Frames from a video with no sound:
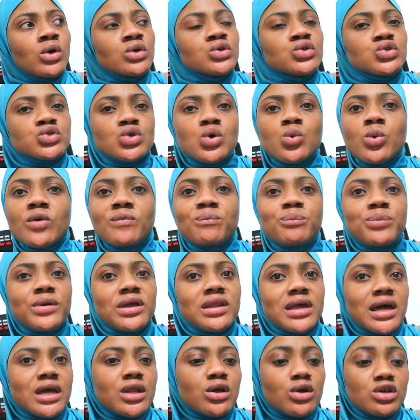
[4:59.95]
So we've
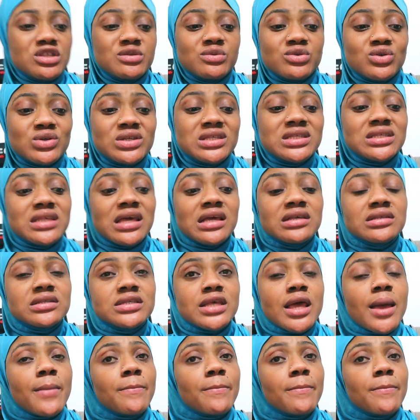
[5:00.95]
been at the hospital since